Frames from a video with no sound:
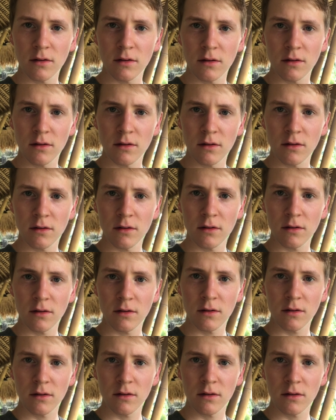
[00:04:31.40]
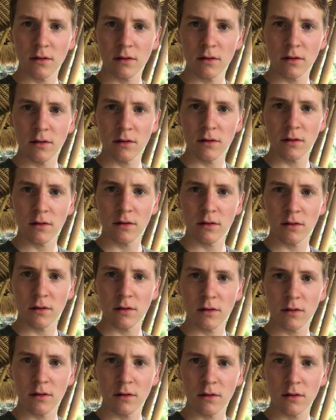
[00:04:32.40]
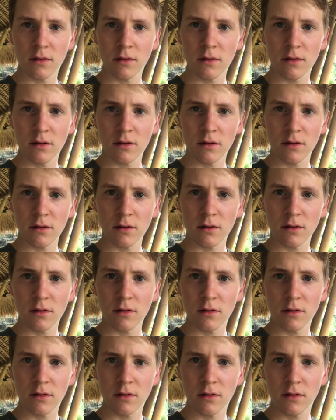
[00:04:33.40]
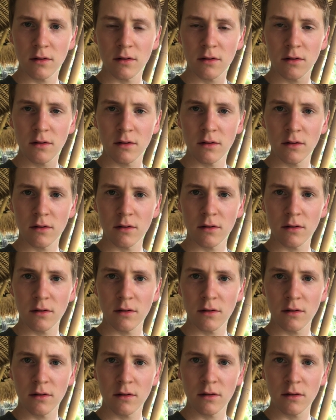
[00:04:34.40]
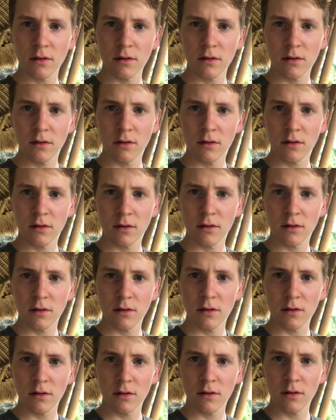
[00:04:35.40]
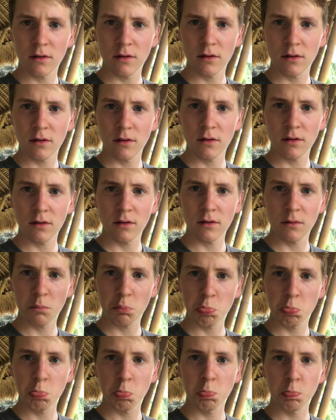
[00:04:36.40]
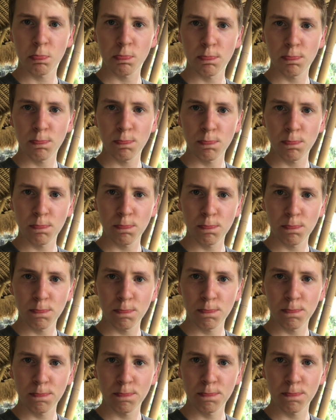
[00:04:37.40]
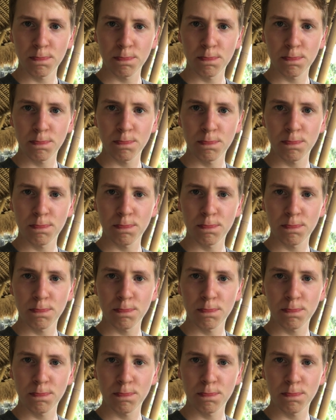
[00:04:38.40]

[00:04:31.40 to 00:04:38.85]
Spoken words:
(silent)